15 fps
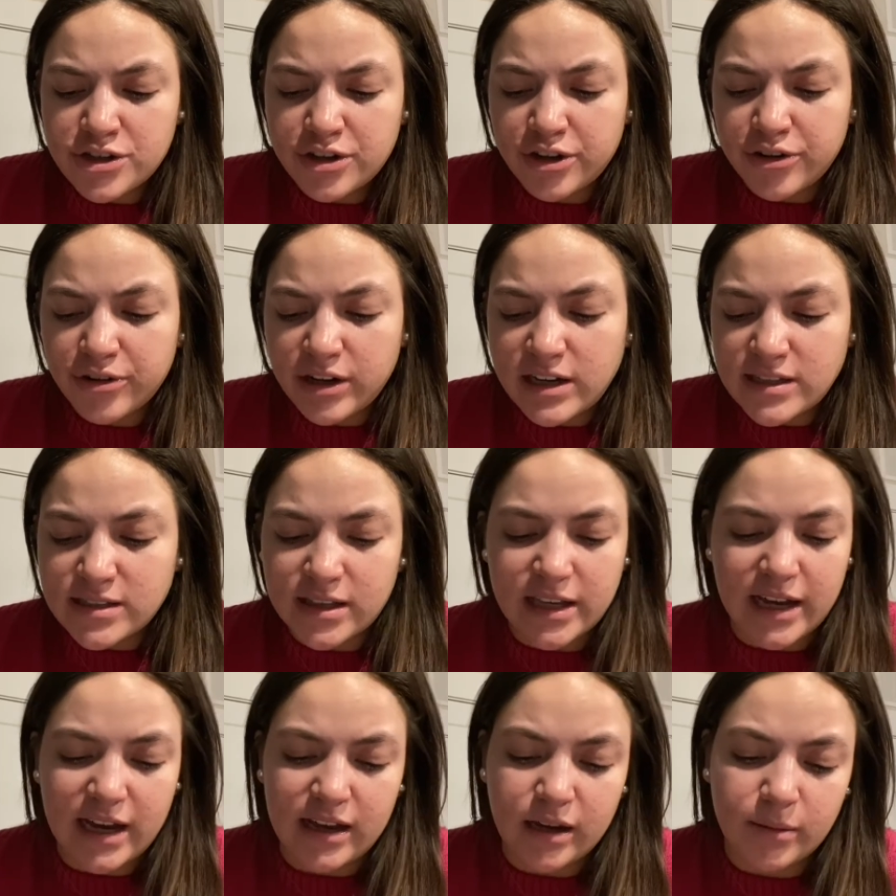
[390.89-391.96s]
degrees in the
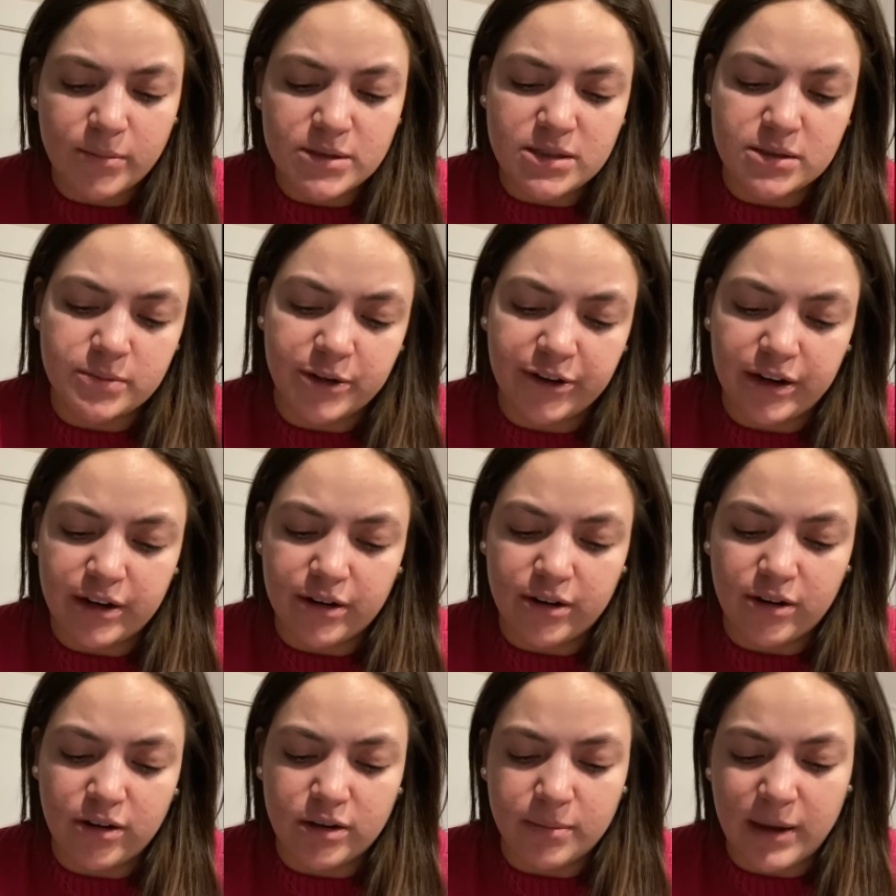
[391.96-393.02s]
attic, Mrs. McGregor
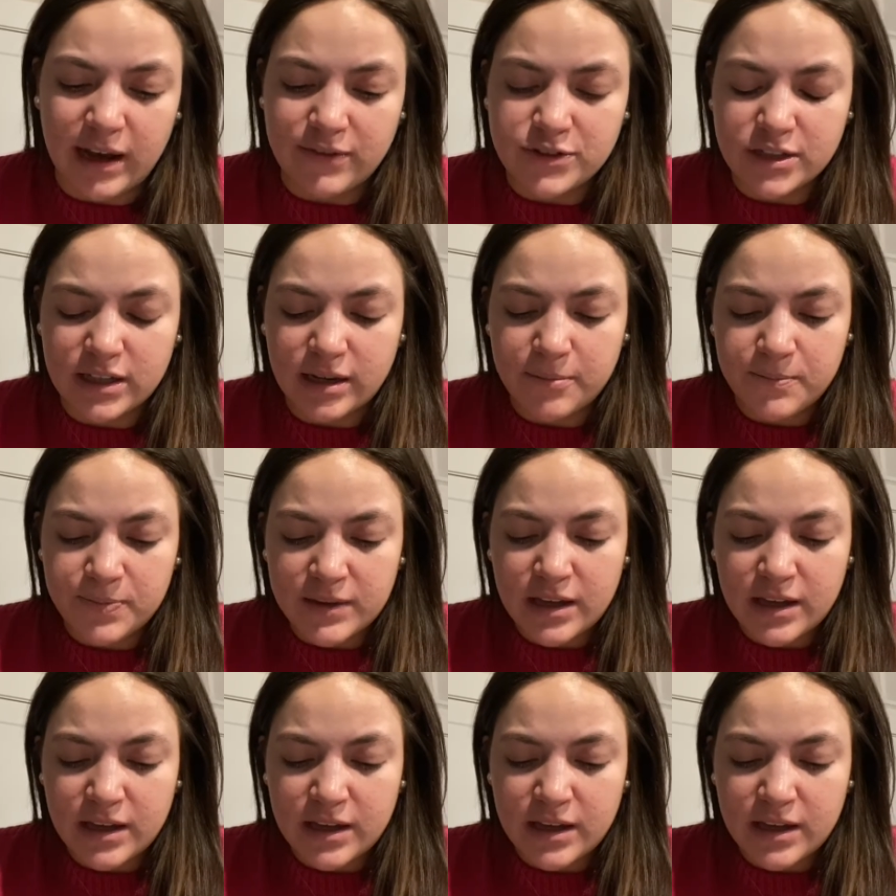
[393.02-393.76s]
called up after them.